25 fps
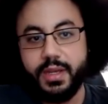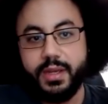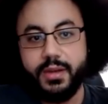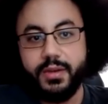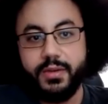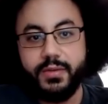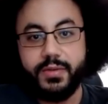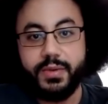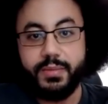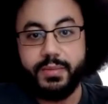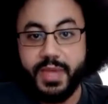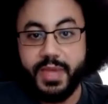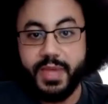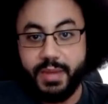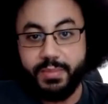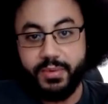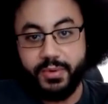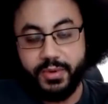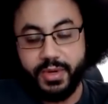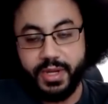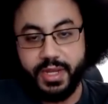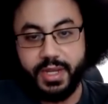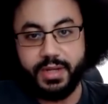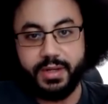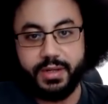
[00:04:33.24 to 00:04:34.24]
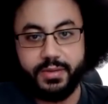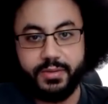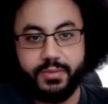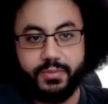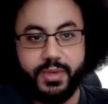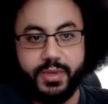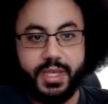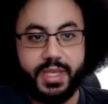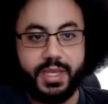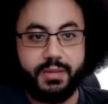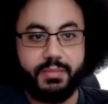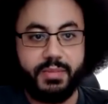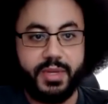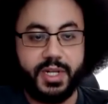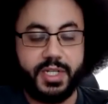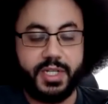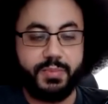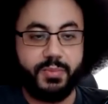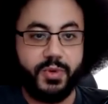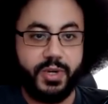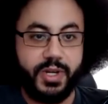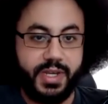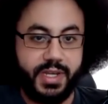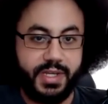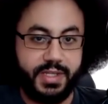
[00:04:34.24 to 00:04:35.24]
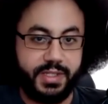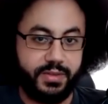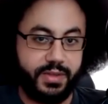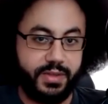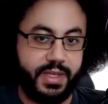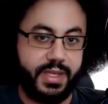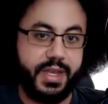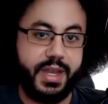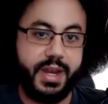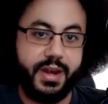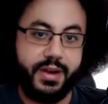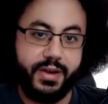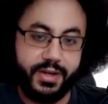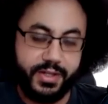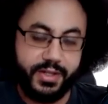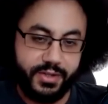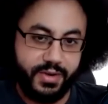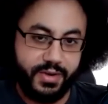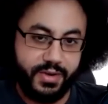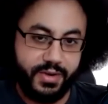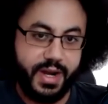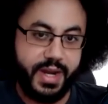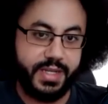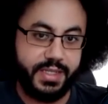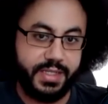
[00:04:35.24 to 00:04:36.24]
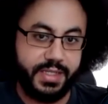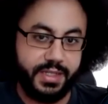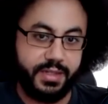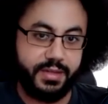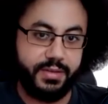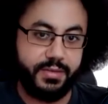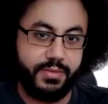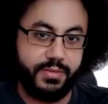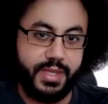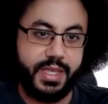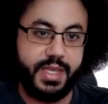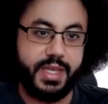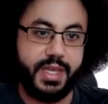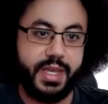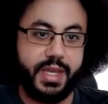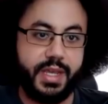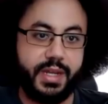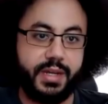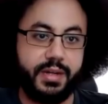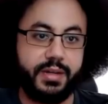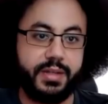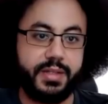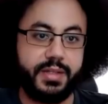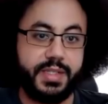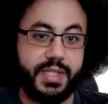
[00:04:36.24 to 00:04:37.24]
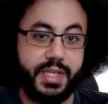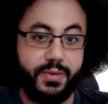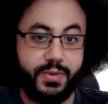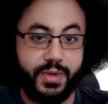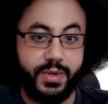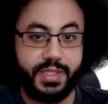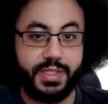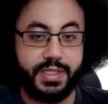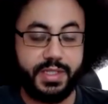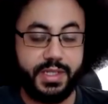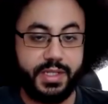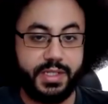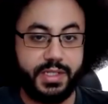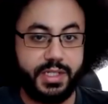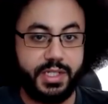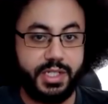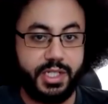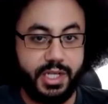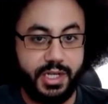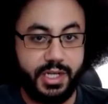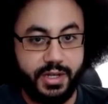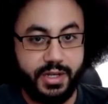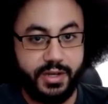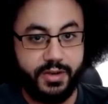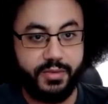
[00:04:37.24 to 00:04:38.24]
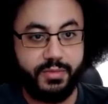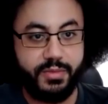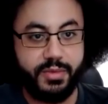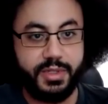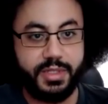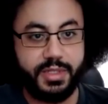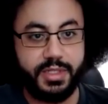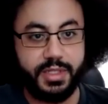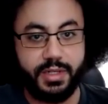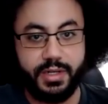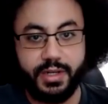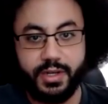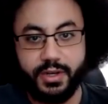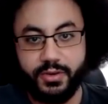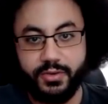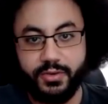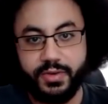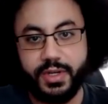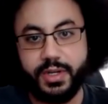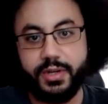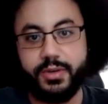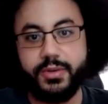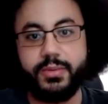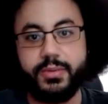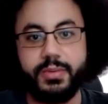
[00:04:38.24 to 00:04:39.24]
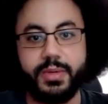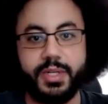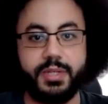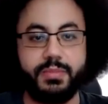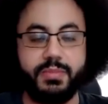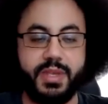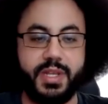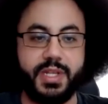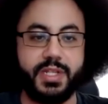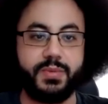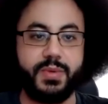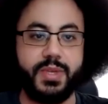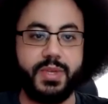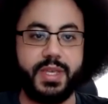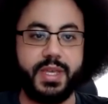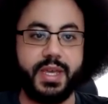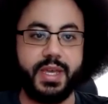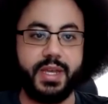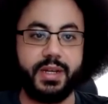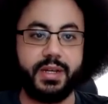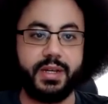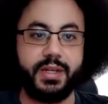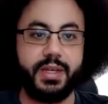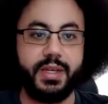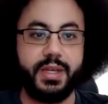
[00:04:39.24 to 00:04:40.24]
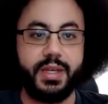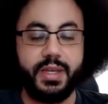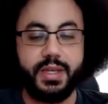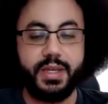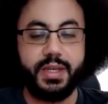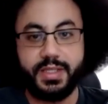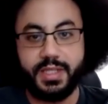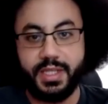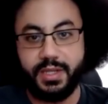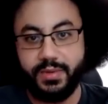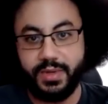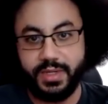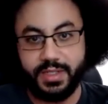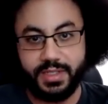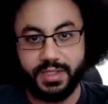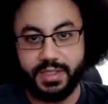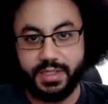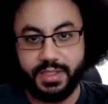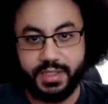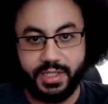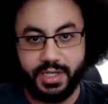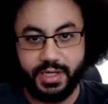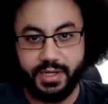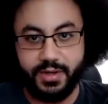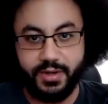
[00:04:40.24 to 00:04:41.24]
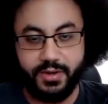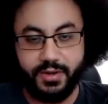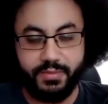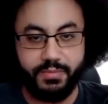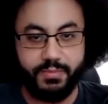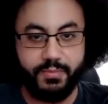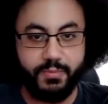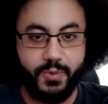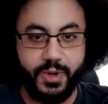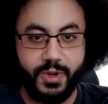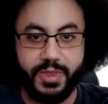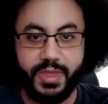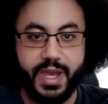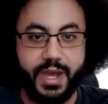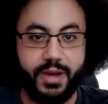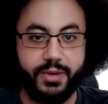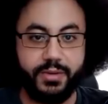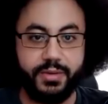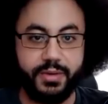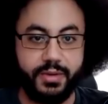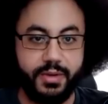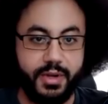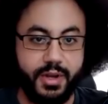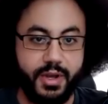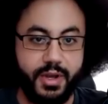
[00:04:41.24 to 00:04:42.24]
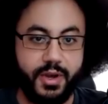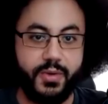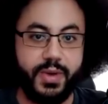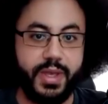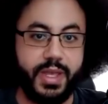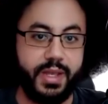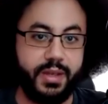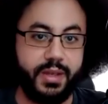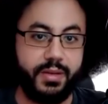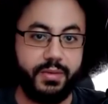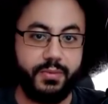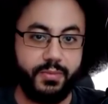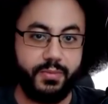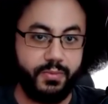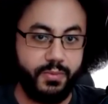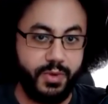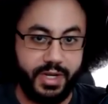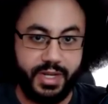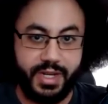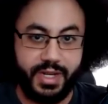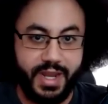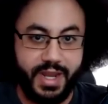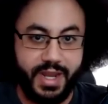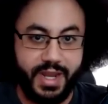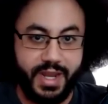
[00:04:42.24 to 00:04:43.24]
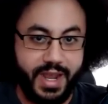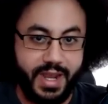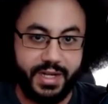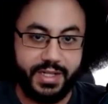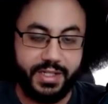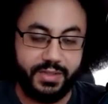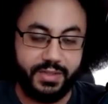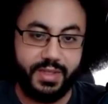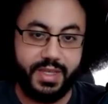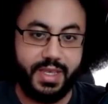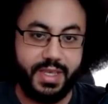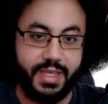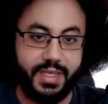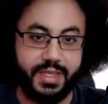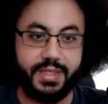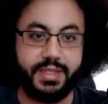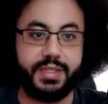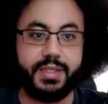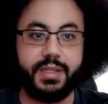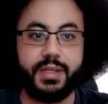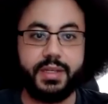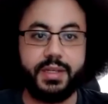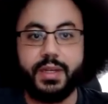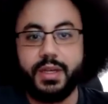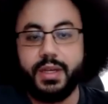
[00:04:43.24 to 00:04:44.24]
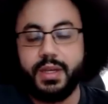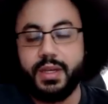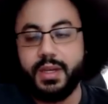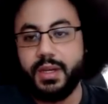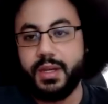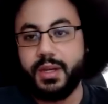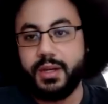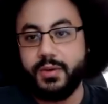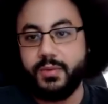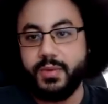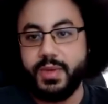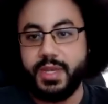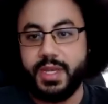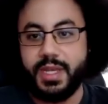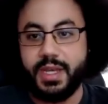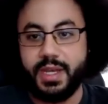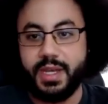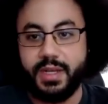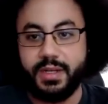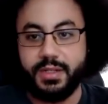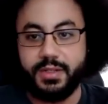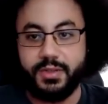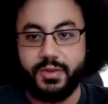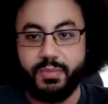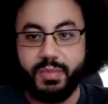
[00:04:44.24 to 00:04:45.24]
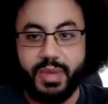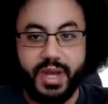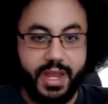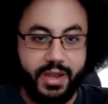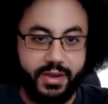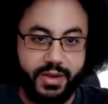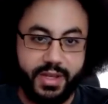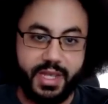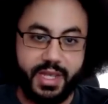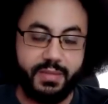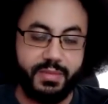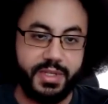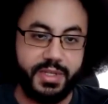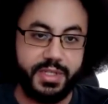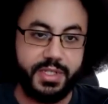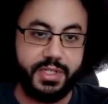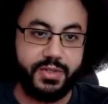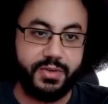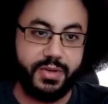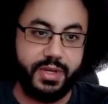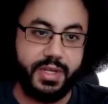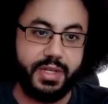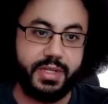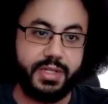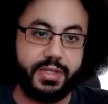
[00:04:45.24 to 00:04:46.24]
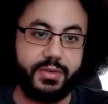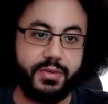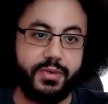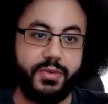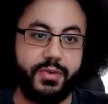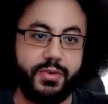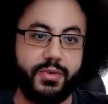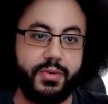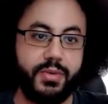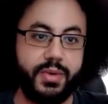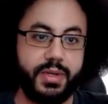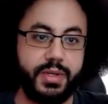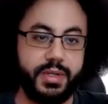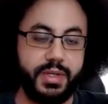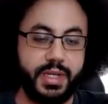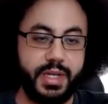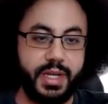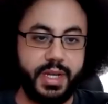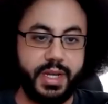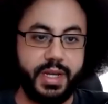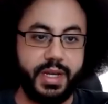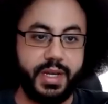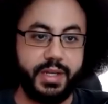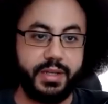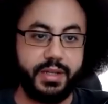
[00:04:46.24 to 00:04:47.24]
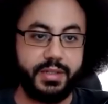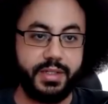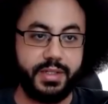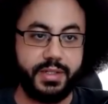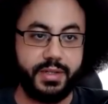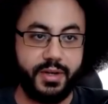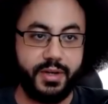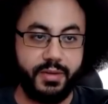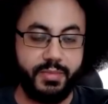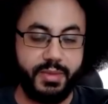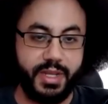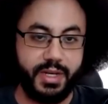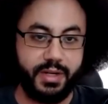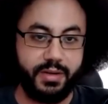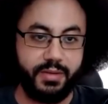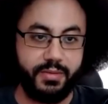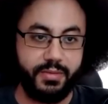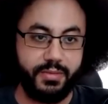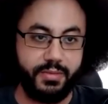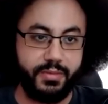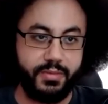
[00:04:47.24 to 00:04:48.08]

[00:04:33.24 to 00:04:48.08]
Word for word: From that point, we can much more easily characterize it. We can sequence its genome de novo, which means we can sequence its genome without knowing what it actually is. We can do biochemistry to uh, determine